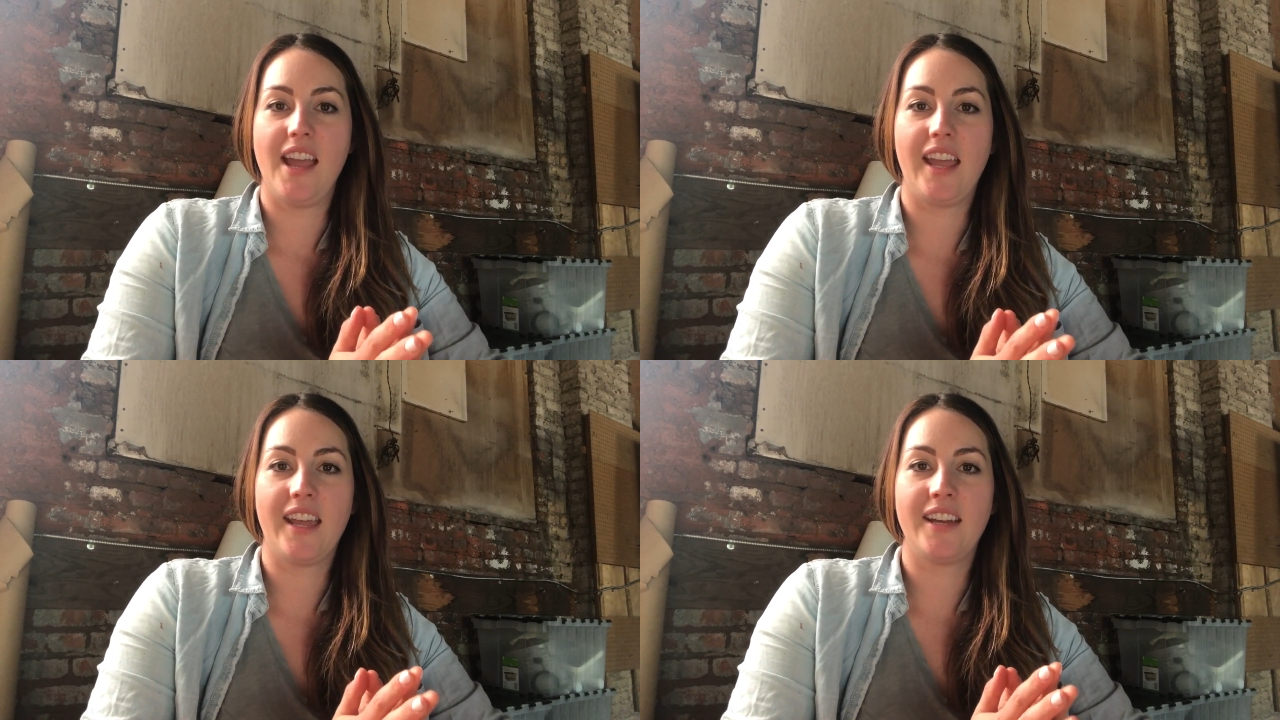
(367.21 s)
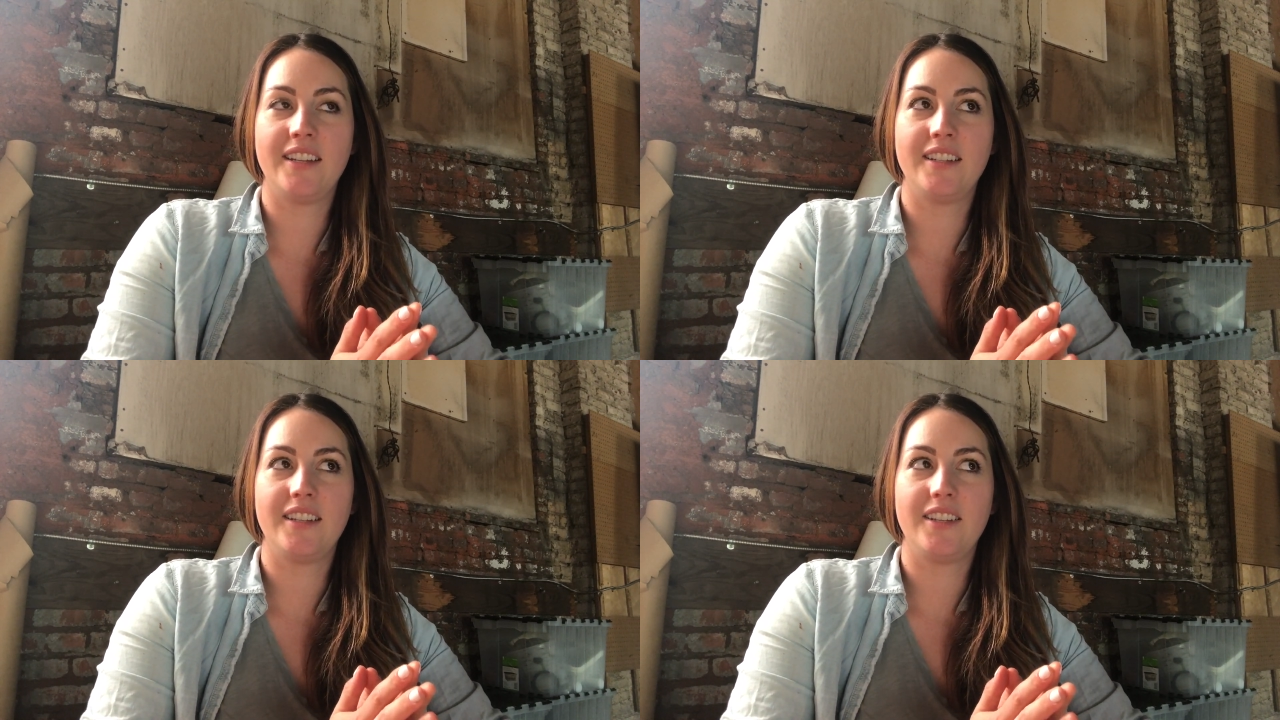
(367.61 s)

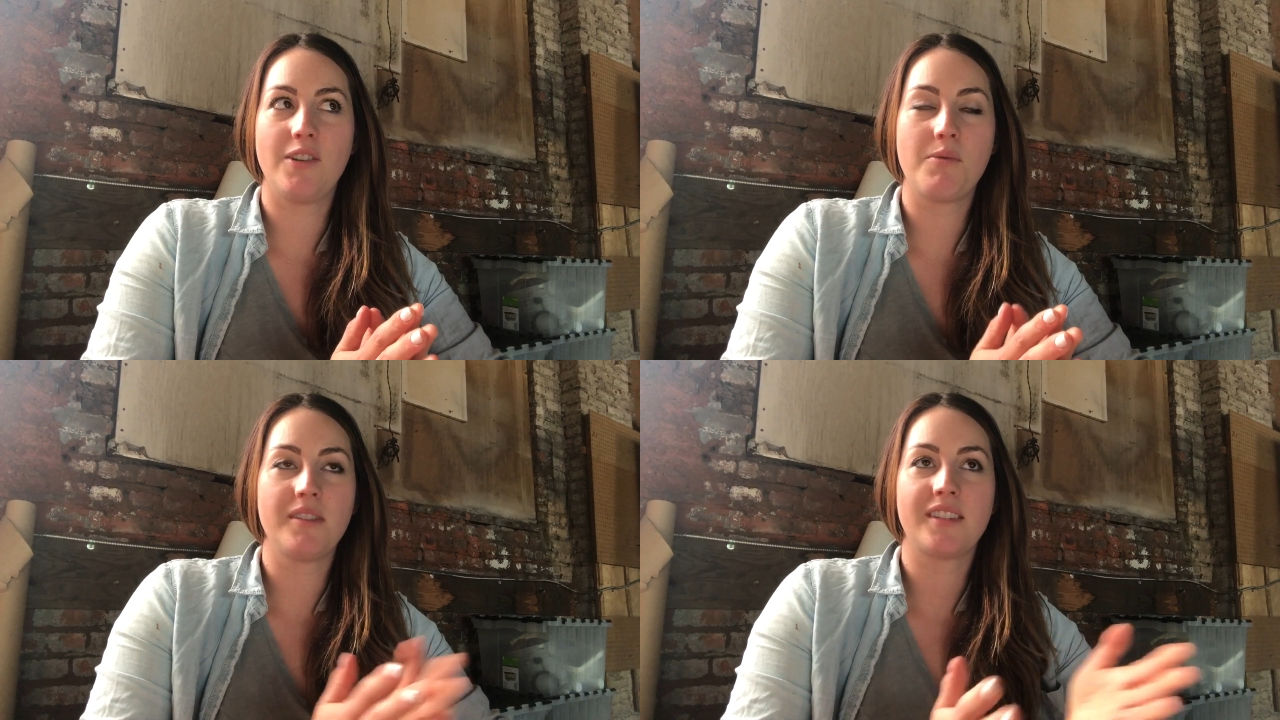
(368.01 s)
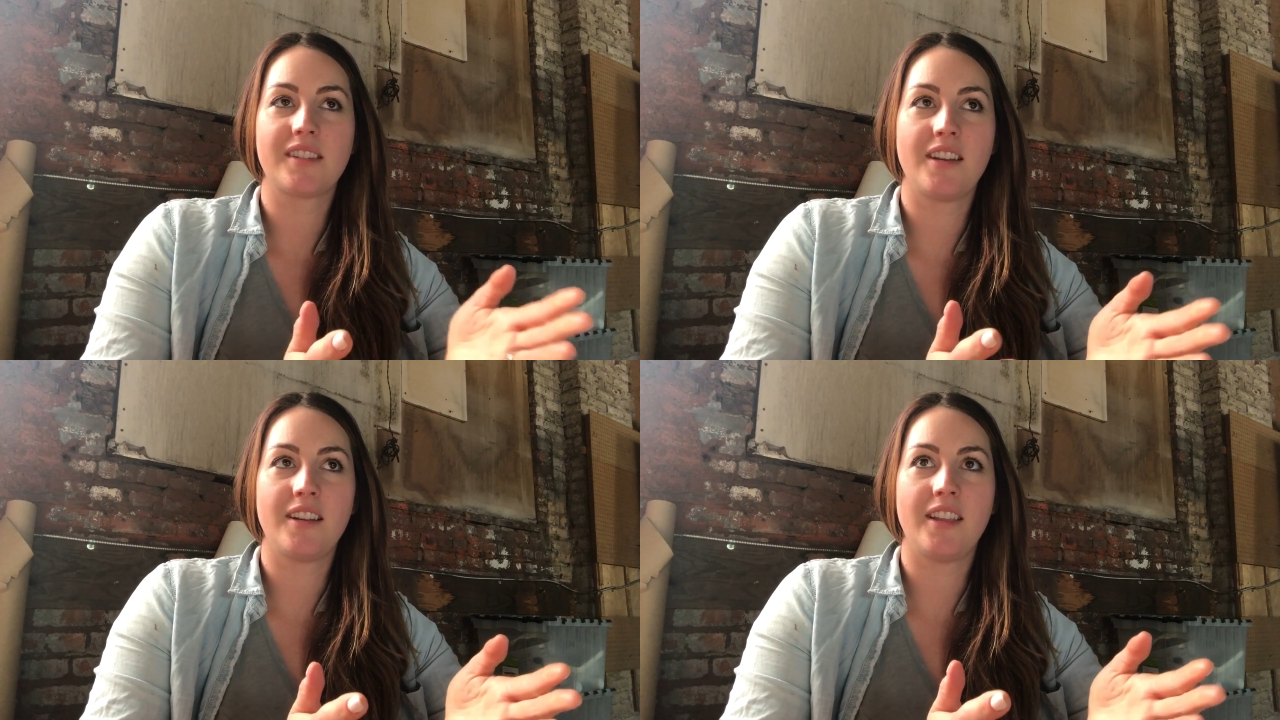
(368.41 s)
And no one's
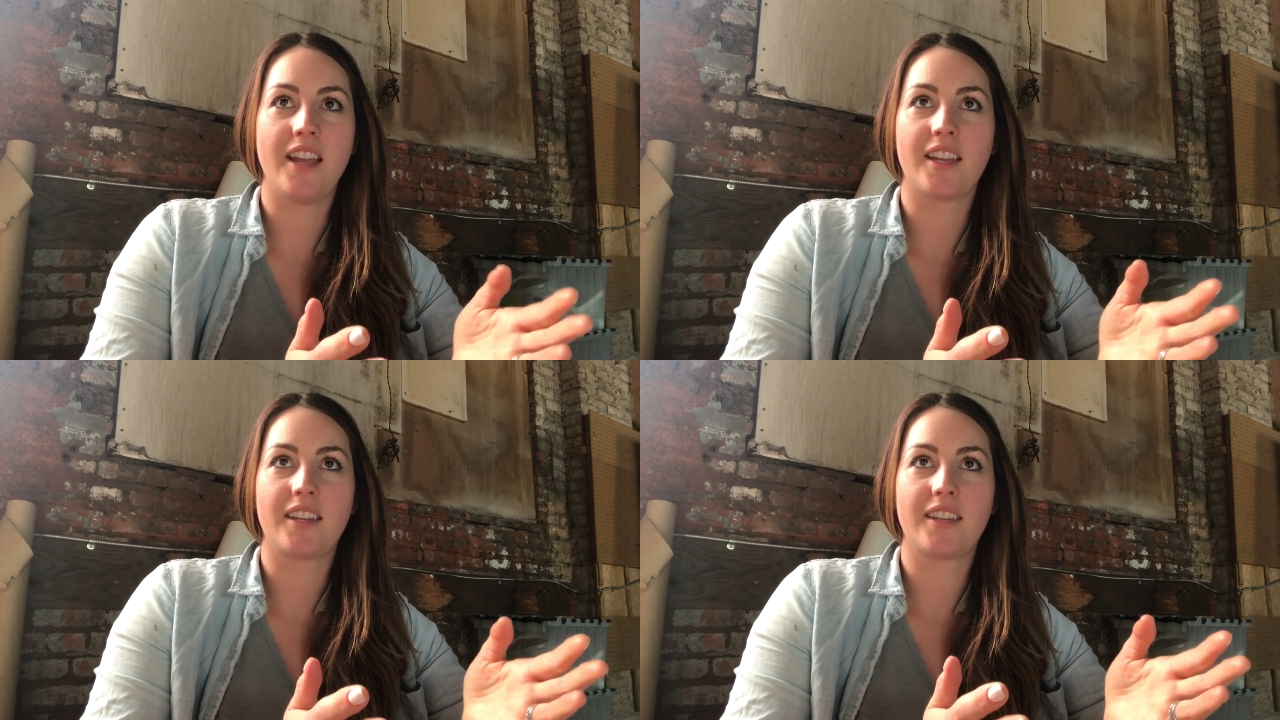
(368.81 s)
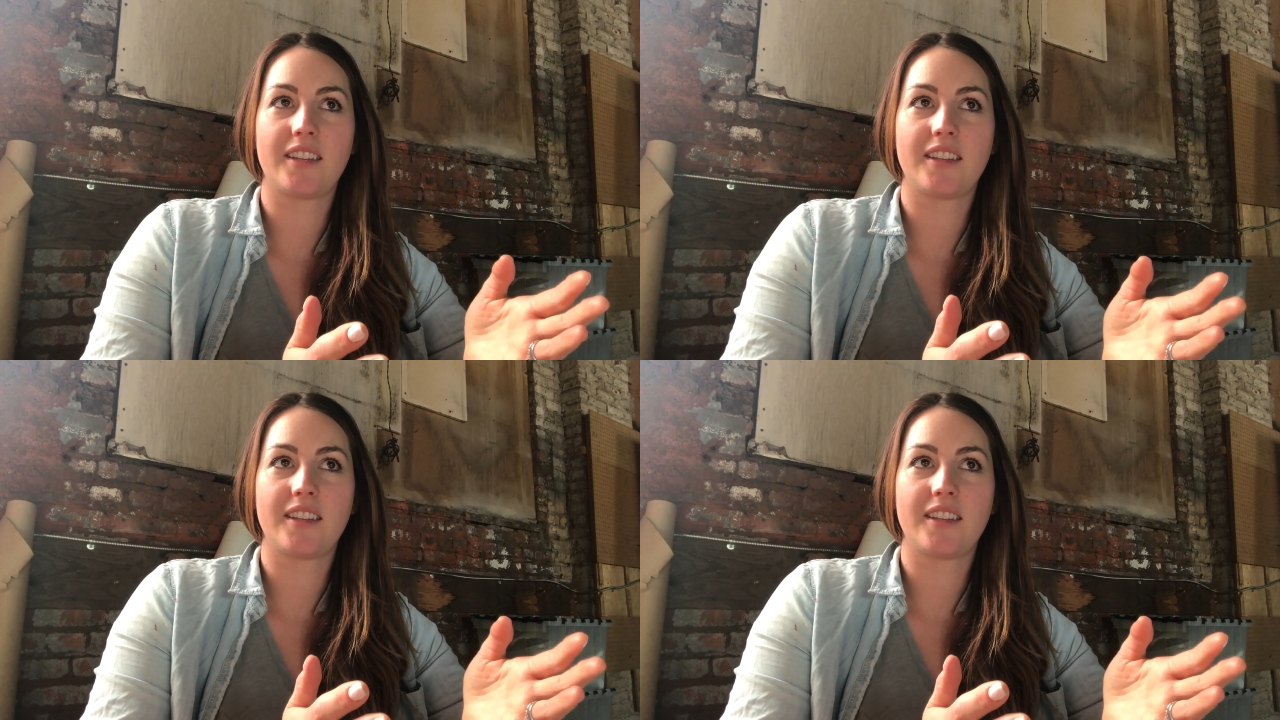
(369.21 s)
gonna like